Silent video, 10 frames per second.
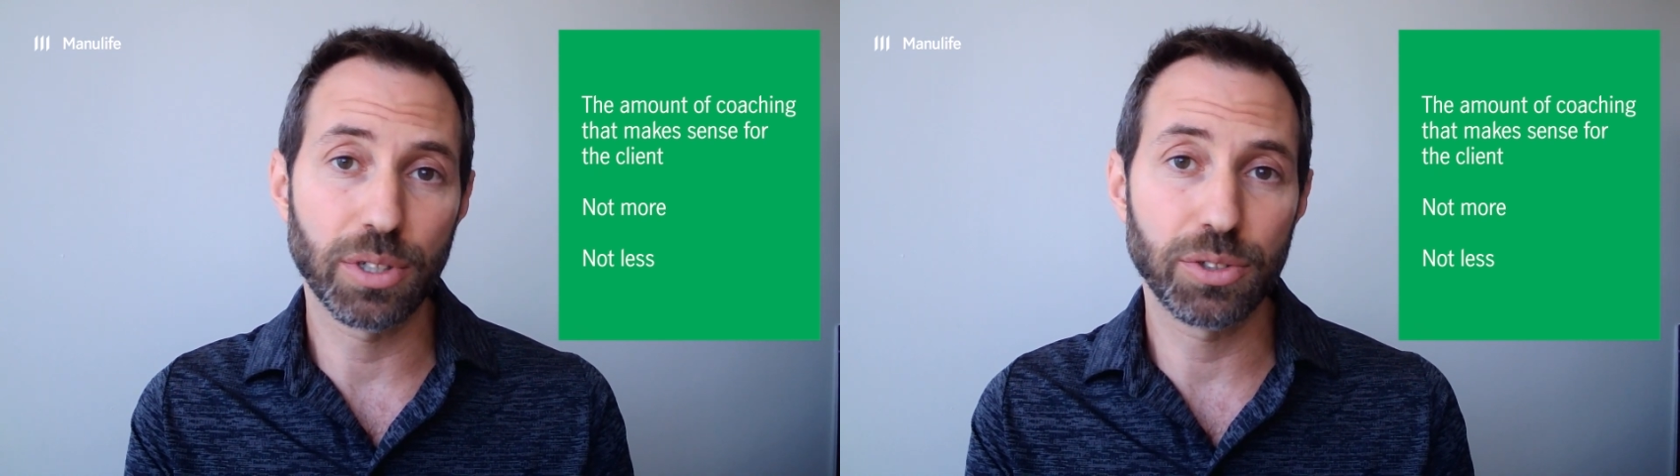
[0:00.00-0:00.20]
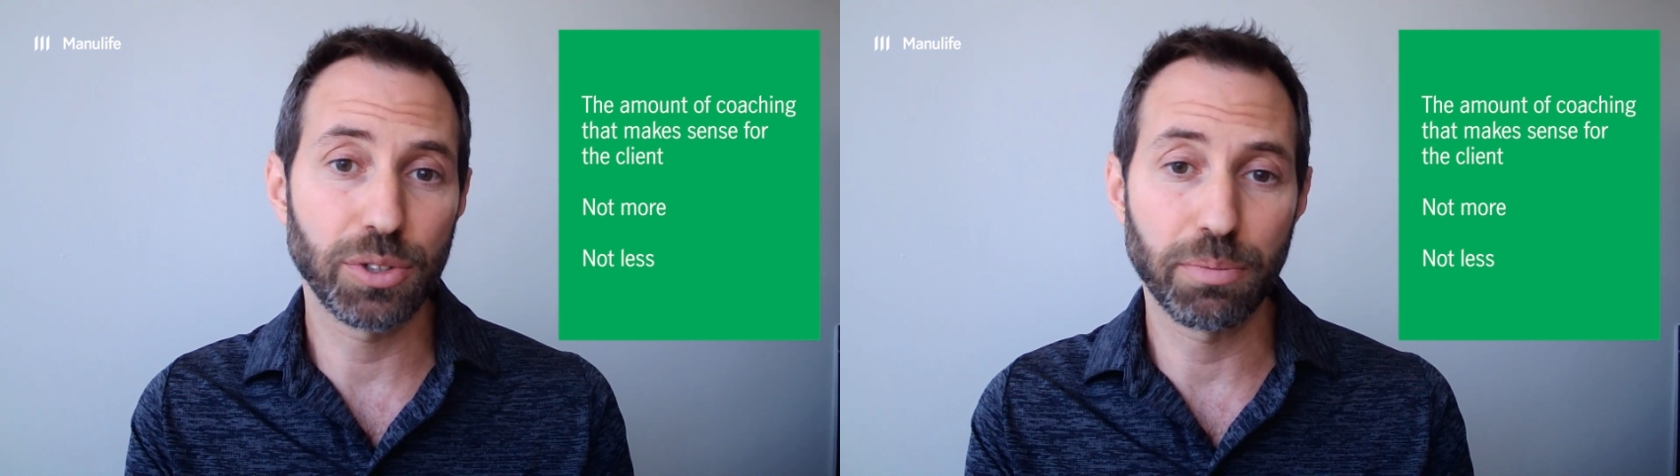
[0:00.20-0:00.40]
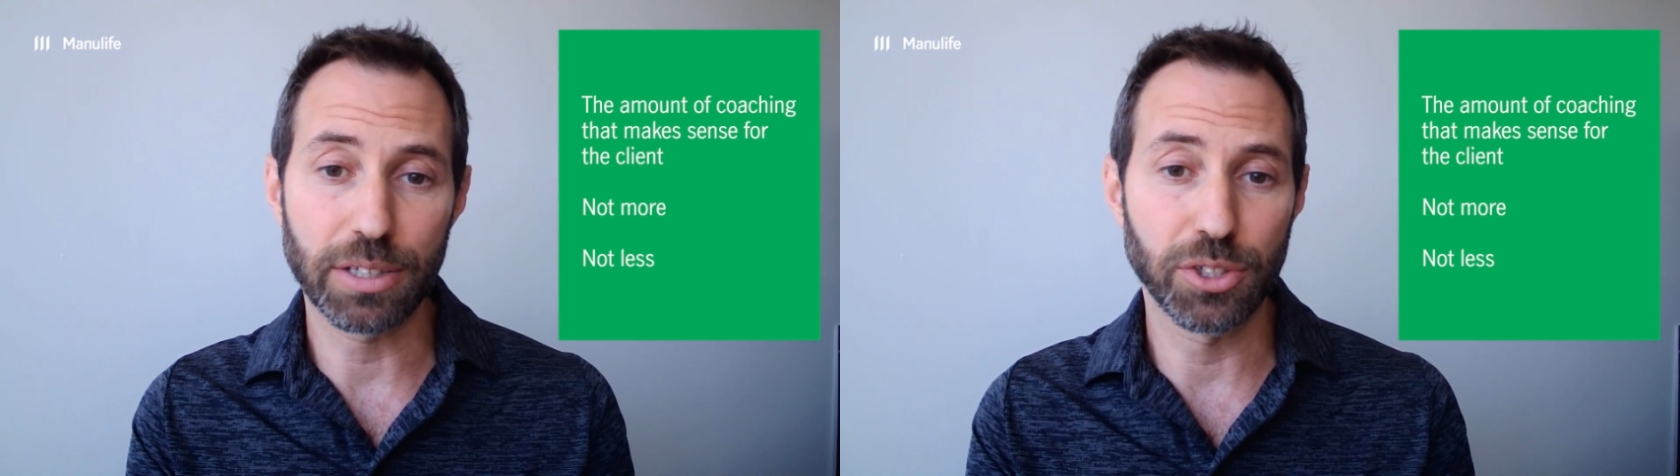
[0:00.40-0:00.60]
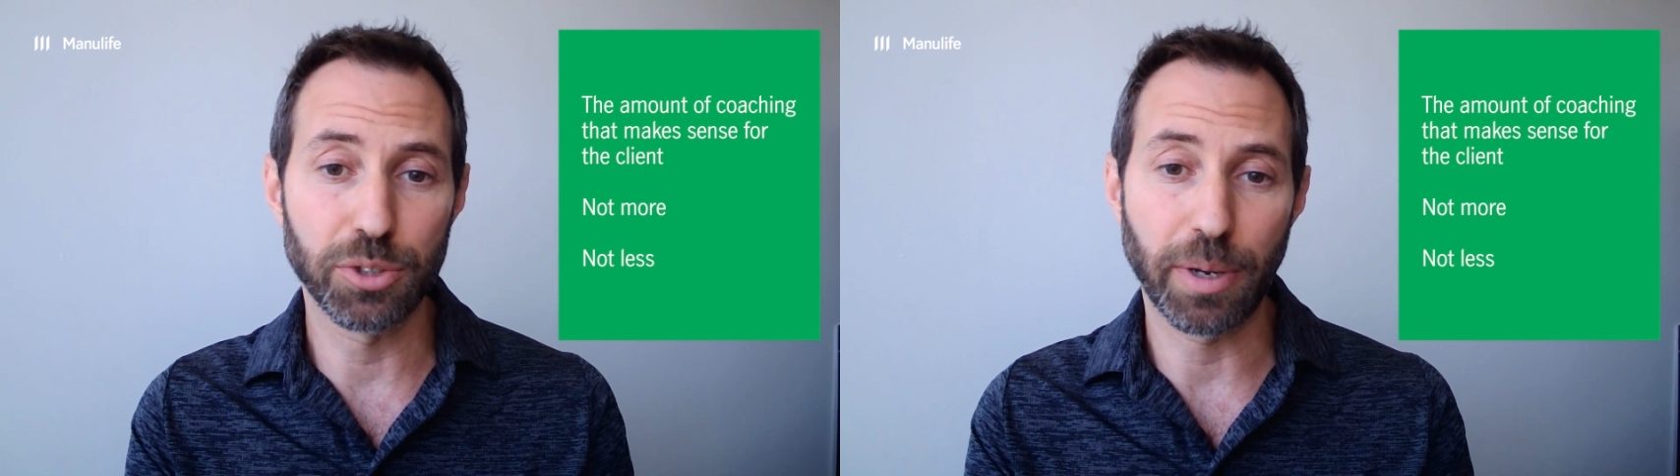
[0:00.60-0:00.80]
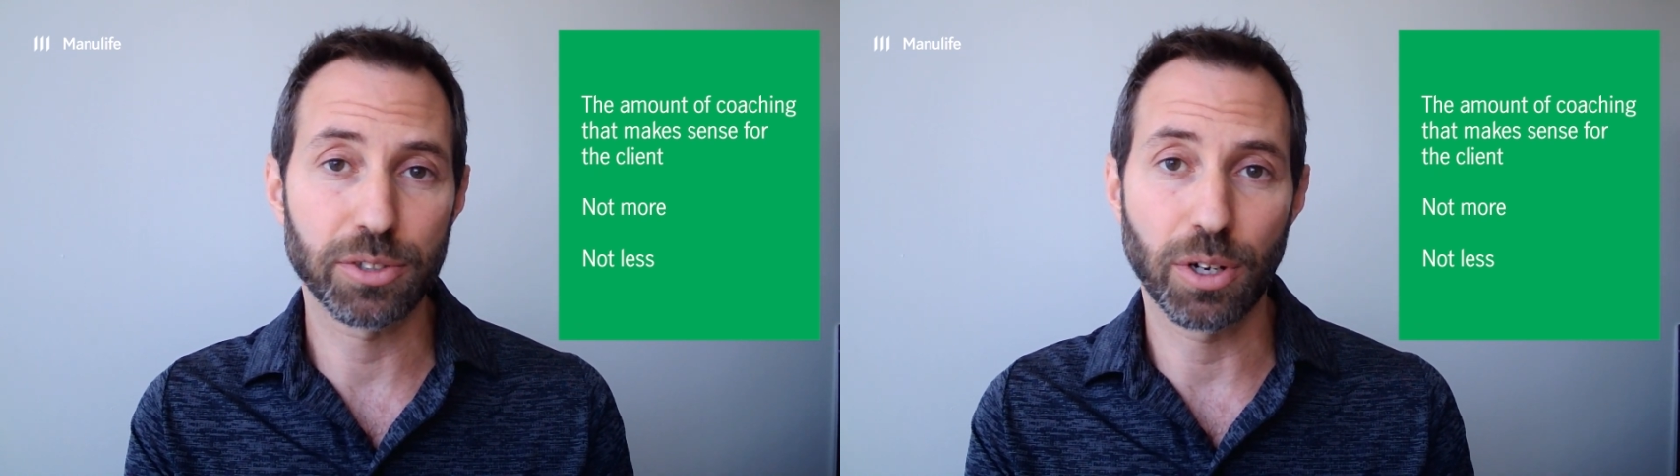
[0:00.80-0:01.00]
only do
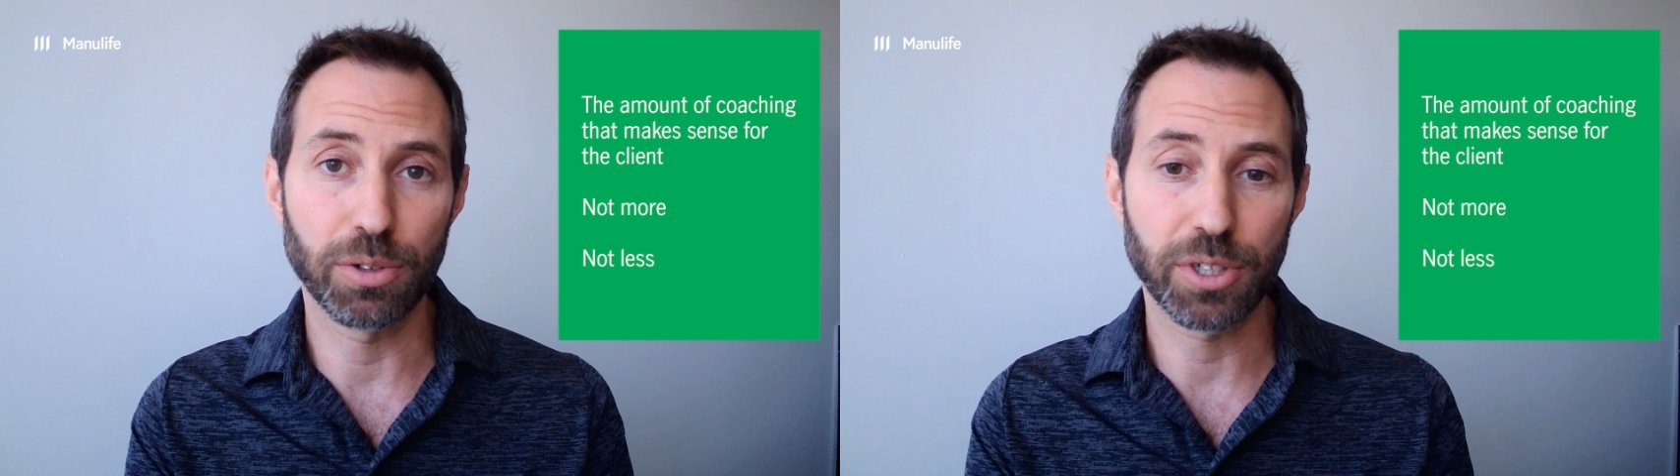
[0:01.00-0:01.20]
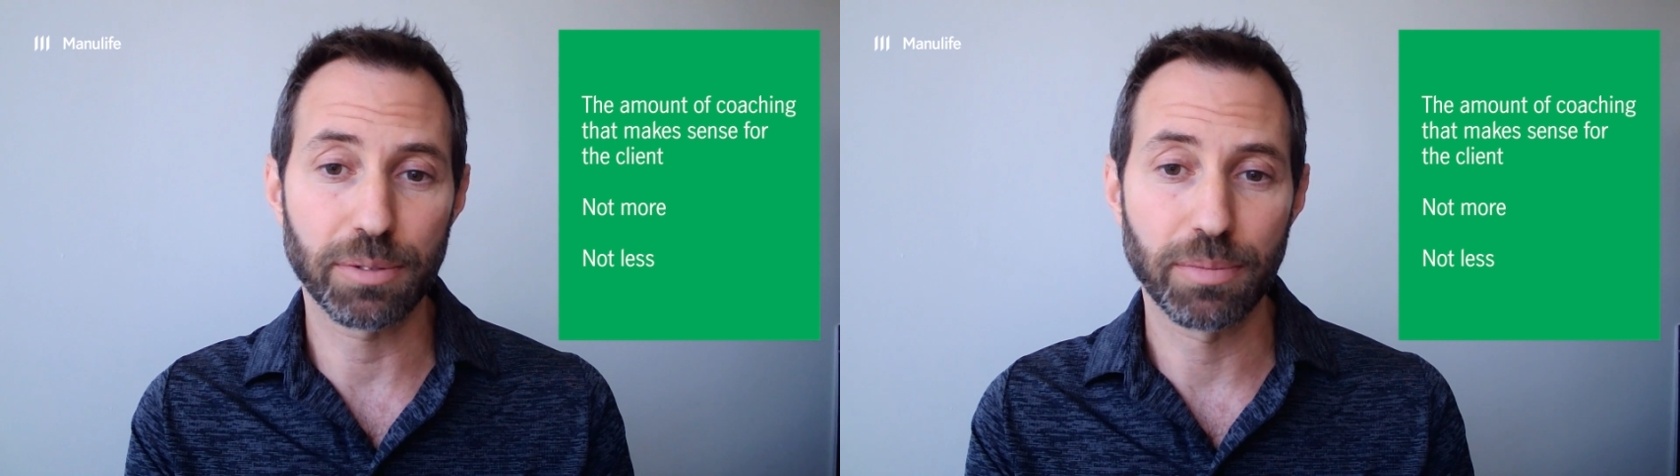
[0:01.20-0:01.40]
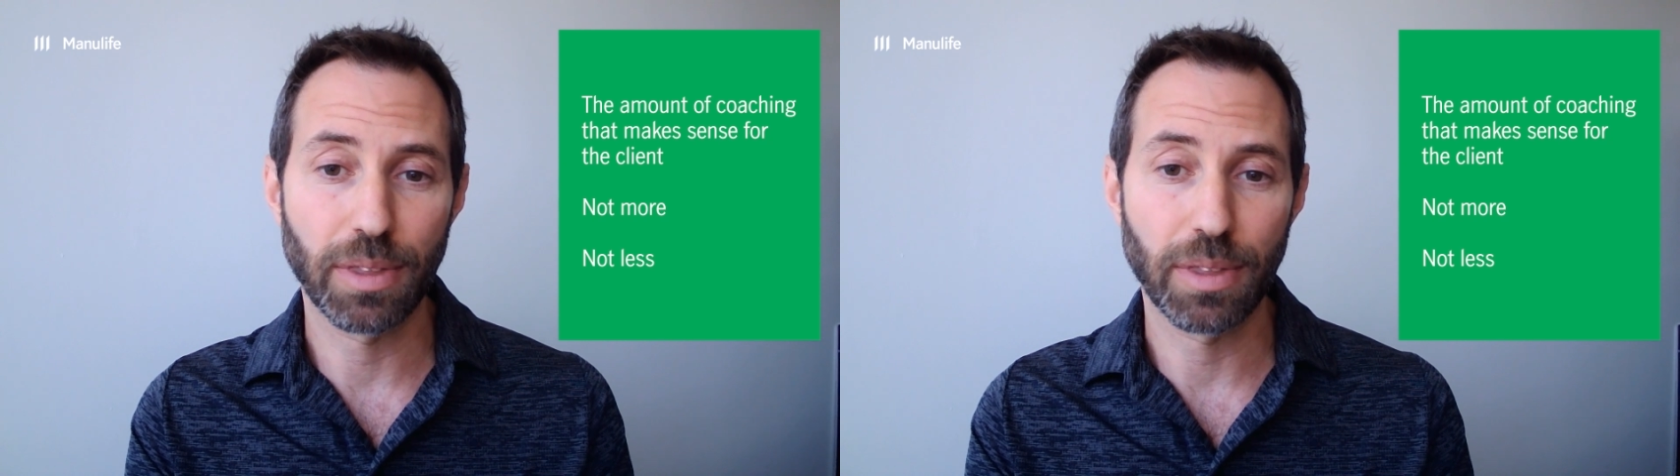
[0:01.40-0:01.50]
message-based coaching.